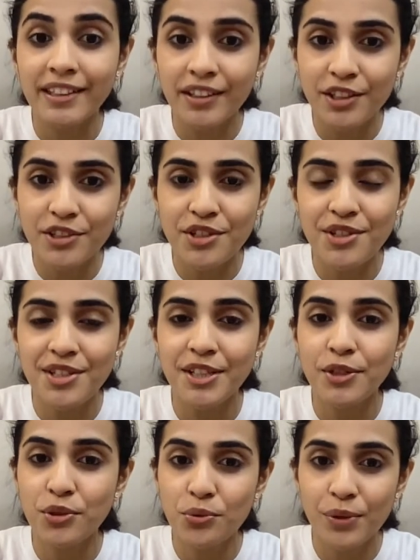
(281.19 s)
the urgency
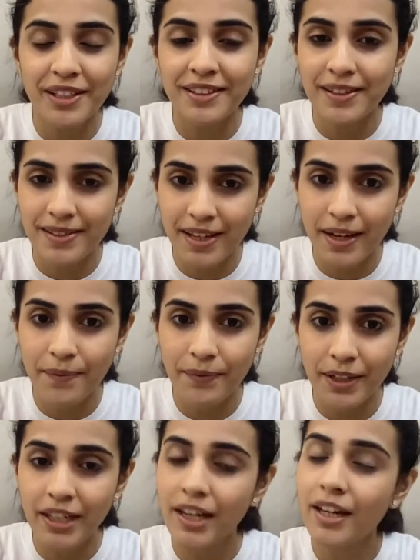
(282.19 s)
to do it in the same
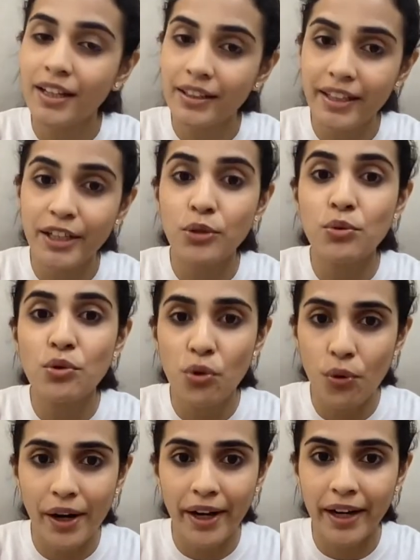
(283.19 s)
week, they do
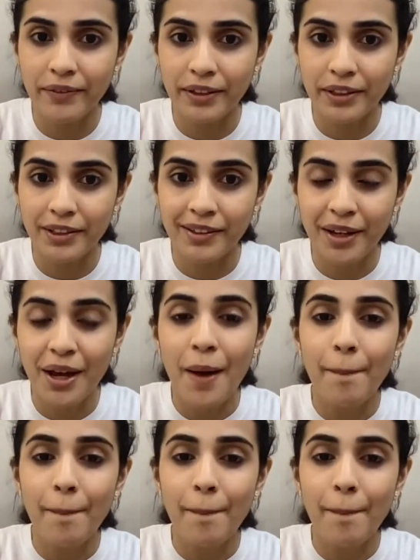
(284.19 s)
go ahead with it.